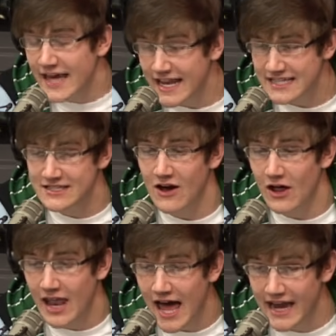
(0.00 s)
That is
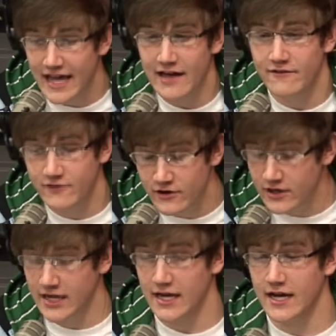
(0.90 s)
all I ever
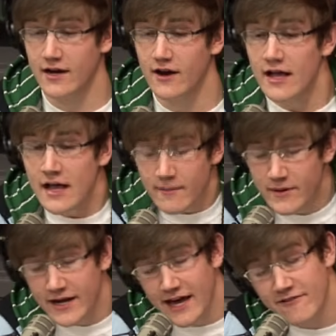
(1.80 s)
hear.
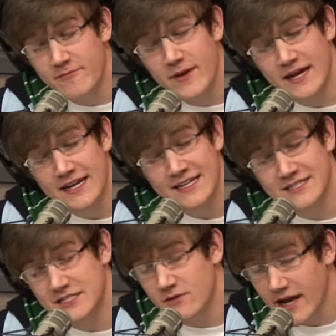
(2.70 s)
But I've been
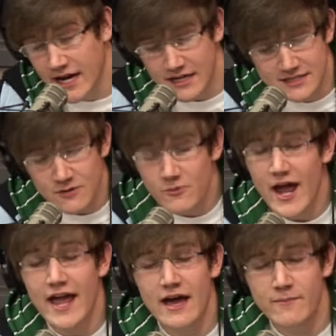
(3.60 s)
as straight as a
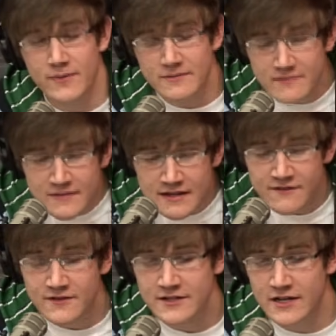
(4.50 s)
ramp
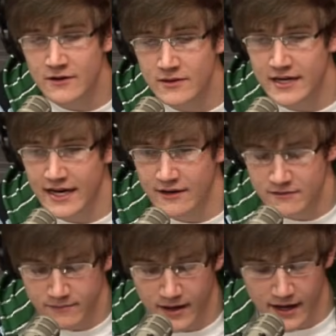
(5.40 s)
if you don't
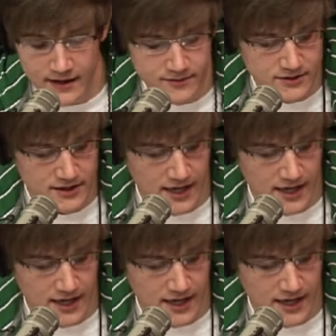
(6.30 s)
count Bible